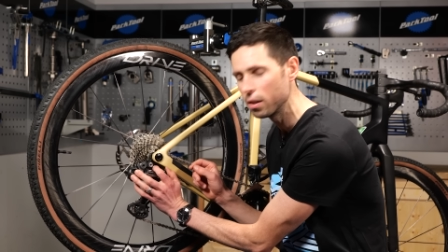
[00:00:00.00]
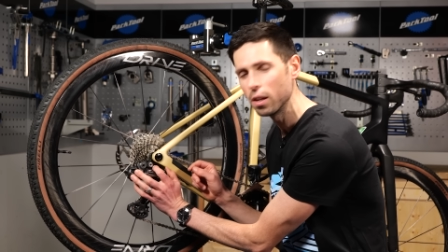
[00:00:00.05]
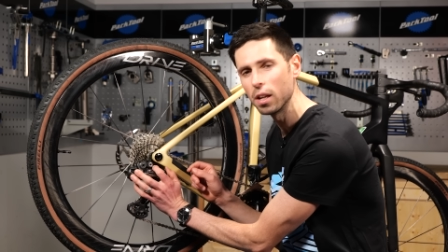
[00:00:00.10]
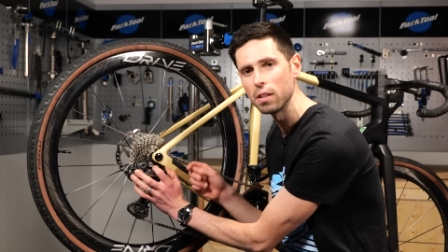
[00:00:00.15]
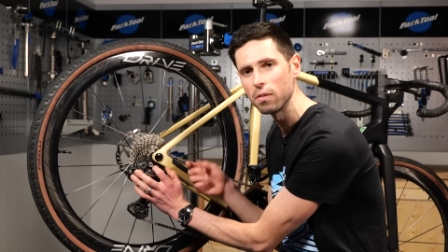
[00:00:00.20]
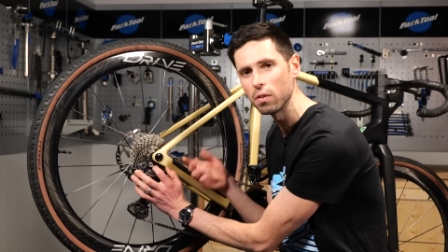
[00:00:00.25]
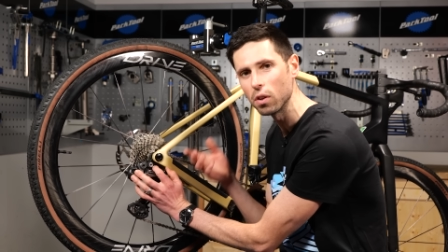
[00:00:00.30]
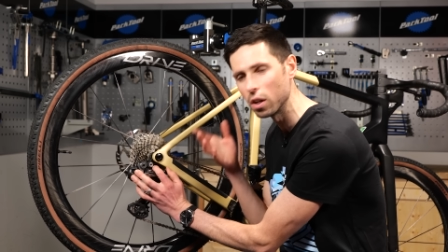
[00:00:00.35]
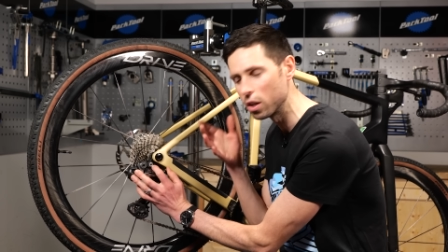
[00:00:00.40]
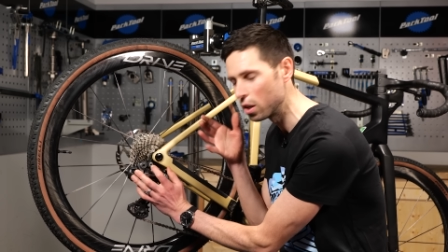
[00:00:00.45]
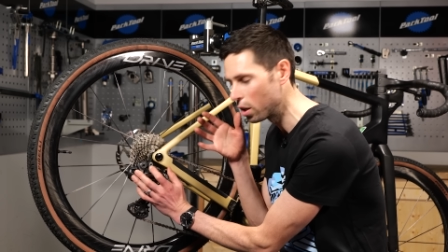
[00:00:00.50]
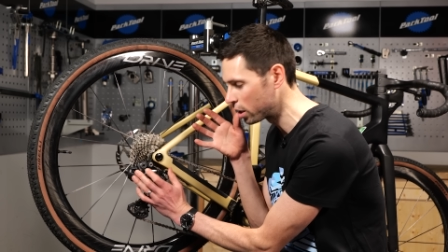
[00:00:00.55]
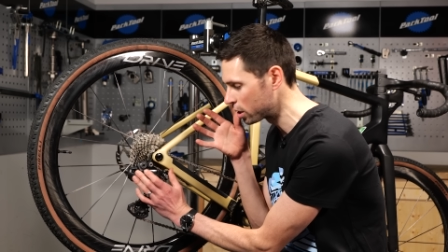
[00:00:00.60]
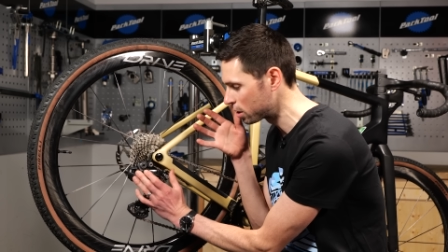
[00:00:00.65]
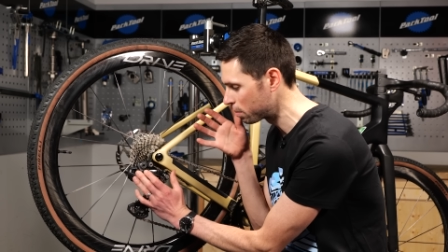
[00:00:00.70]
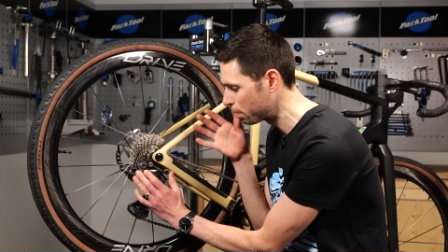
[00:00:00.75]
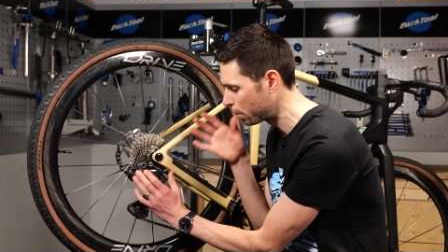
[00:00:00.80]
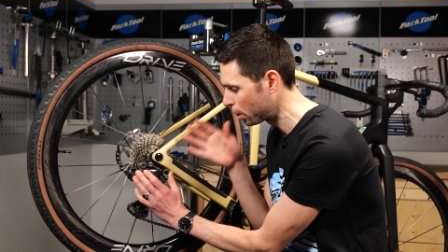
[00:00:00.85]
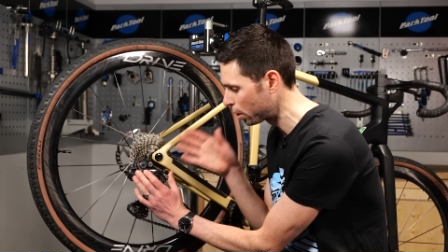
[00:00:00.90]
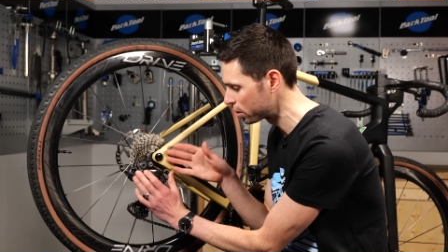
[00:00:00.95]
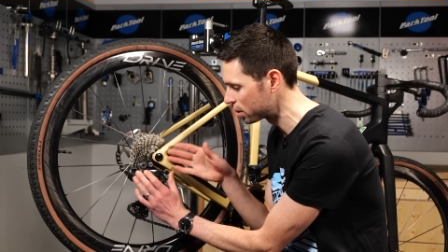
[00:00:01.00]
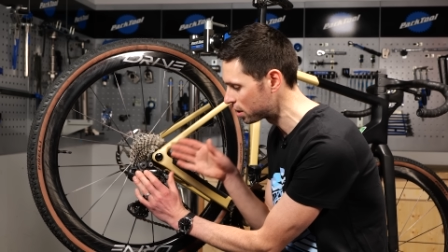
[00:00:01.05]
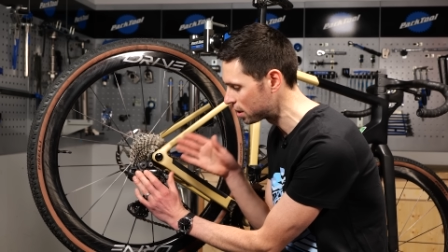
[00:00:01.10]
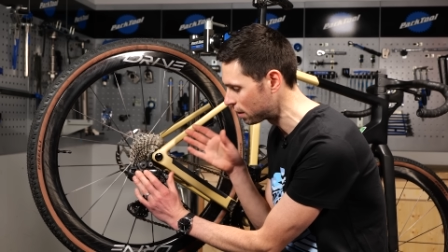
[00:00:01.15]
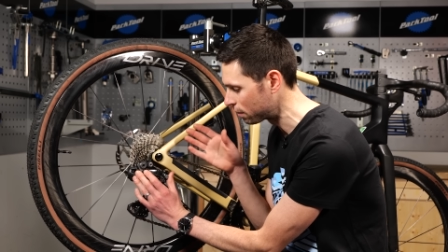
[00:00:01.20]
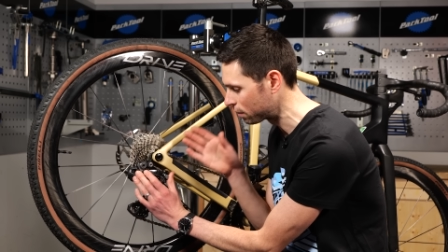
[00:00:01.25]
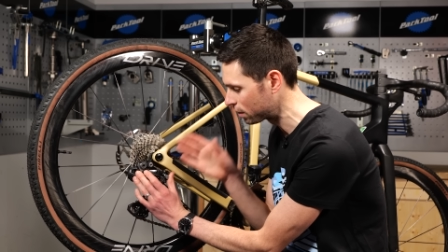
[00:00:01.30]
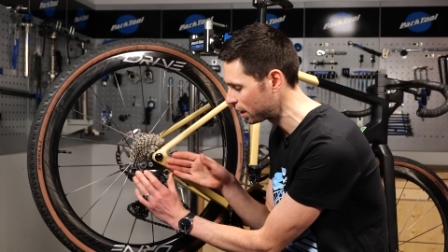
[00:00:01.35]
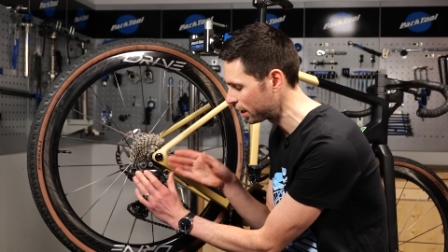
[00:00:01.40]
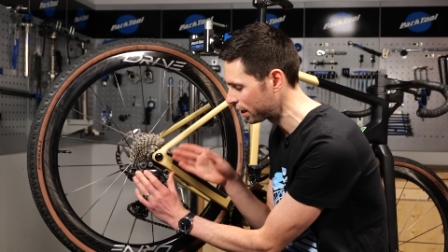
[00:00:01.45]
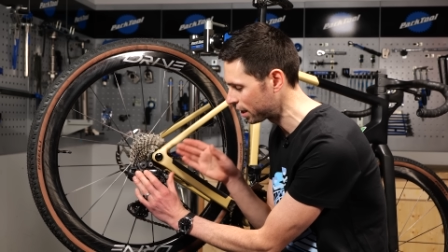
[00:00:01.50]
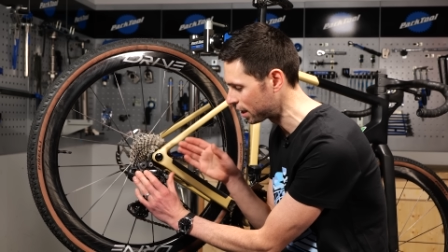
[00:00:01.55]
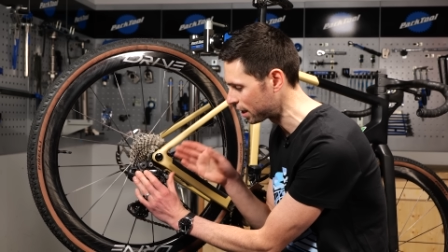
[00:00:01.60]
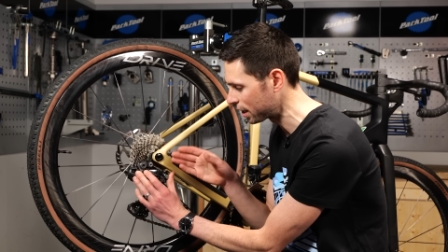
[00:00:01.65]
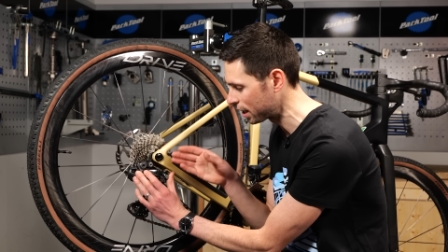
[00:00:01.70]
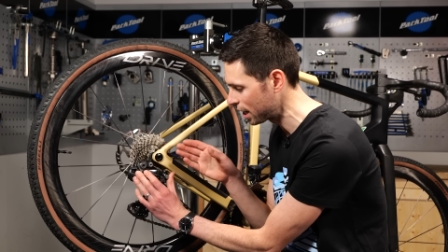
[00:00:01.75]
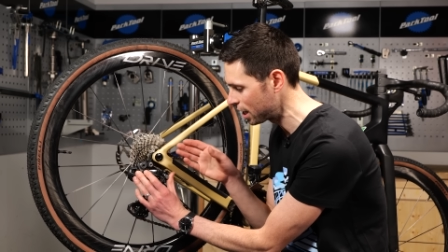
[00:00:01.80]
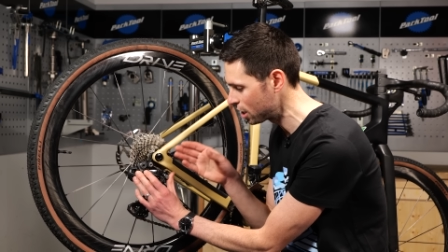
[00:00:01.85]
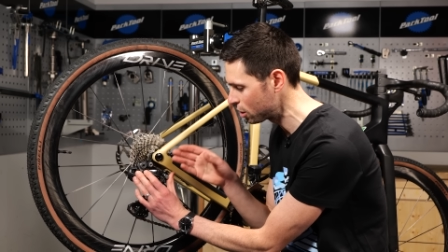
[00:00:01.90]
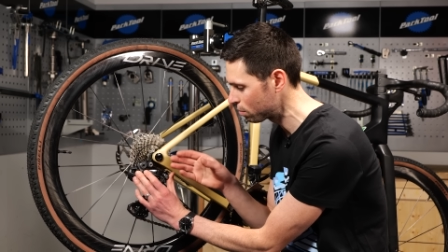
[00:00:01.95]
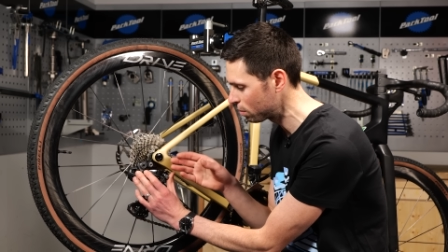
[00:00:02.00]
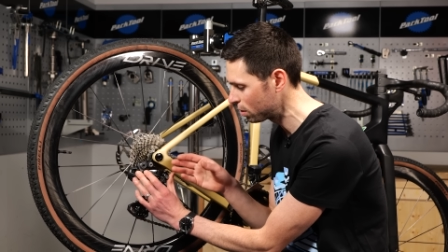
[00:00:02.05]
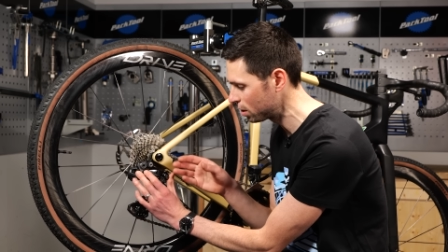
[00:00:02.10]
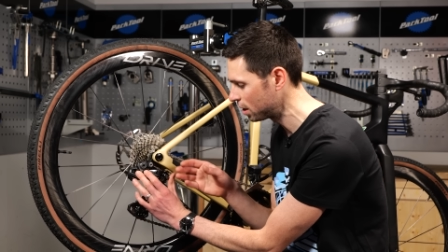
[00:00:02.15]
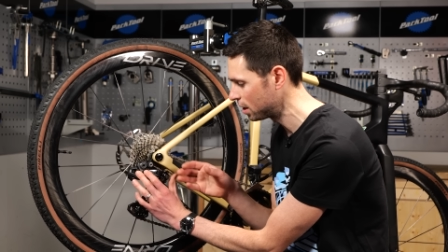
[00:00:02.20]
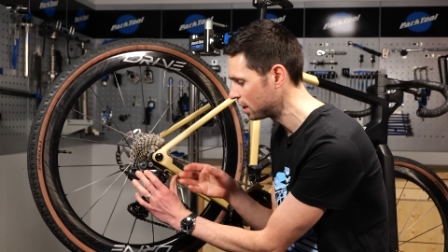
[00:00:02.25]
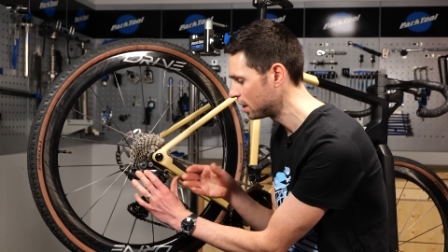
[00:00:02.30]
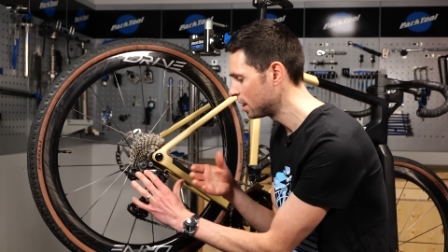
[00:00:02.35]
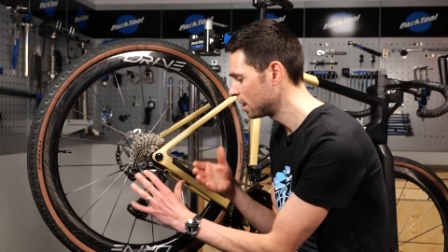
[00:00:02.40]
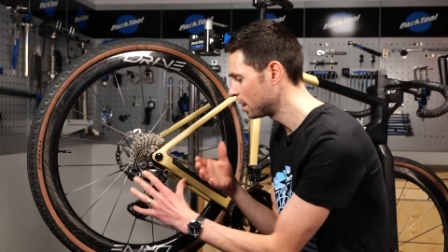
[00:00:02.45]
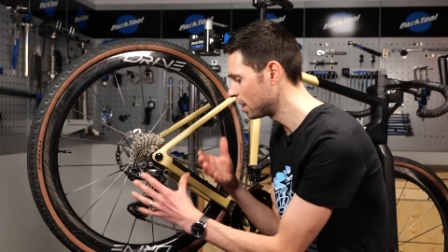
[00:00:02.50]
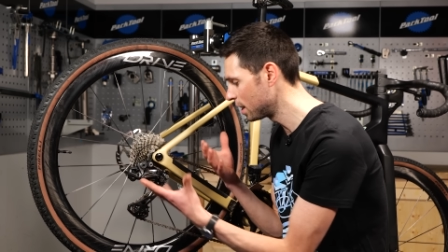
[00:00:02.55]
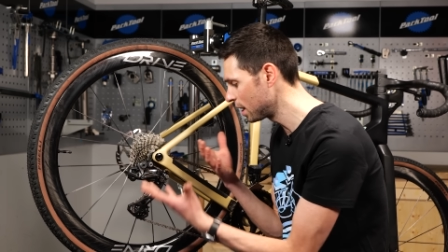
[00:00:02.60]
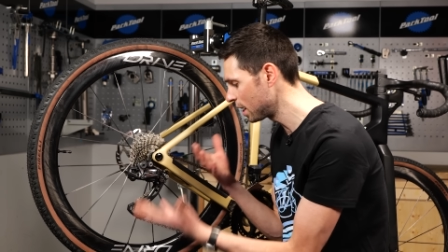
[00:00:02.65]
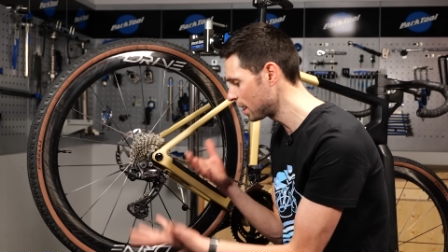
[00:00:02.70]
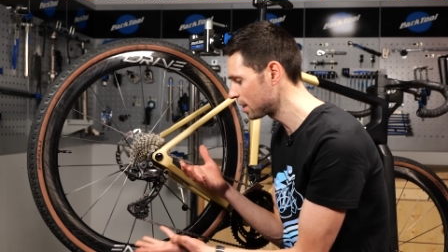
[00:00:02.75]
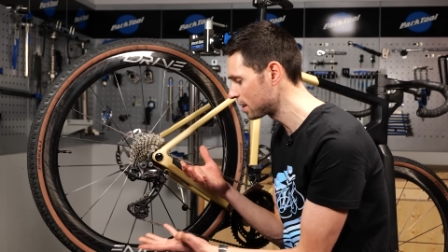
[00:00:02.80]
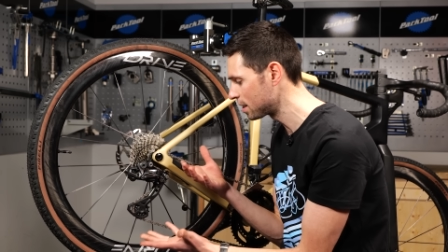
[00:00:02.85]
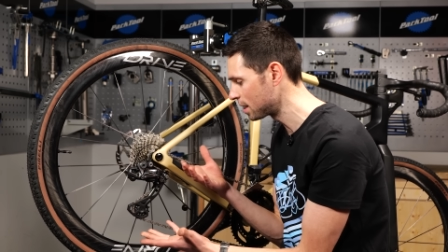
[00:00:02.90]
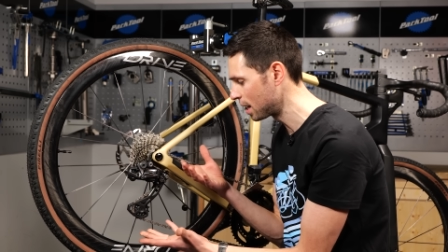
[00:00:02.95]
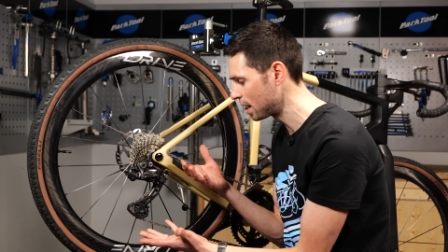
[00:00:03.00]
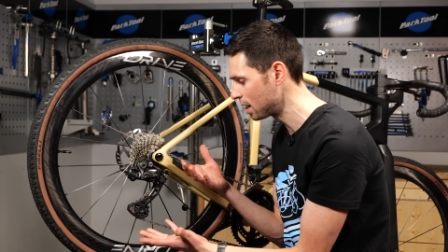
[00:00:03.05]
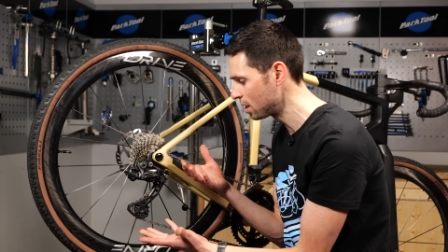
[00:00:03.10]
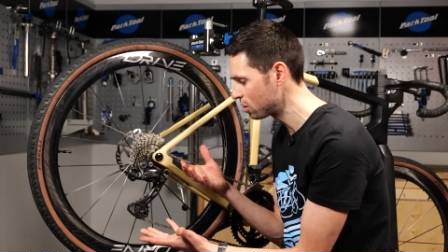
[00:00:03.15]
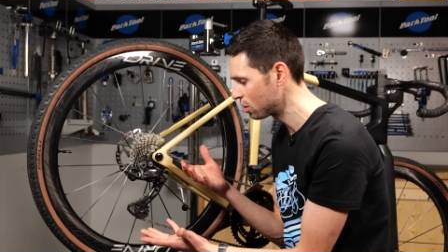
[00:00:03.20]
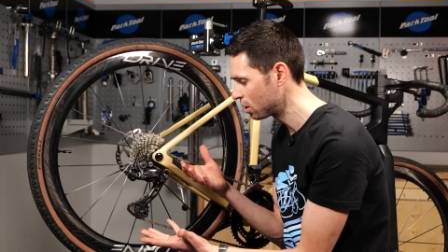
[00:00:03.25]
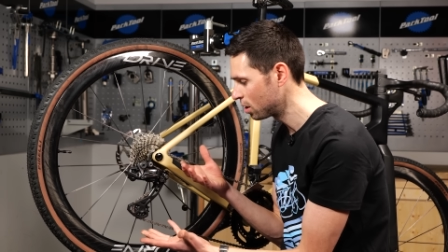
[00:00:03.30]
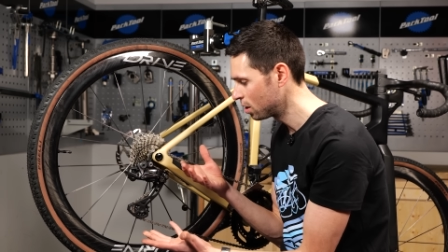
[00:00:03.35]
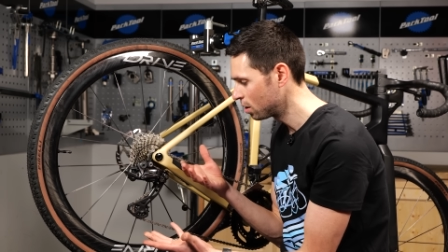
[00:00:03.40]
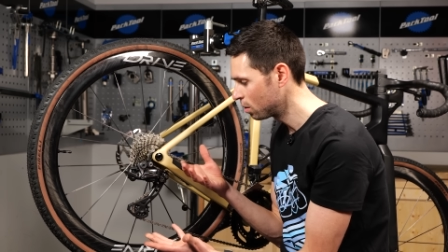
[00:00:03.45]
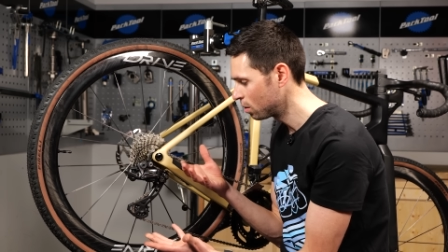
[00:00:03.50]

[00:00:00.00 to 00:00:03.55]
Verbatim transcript: and you've got a nice positive click and engagement, at that stage,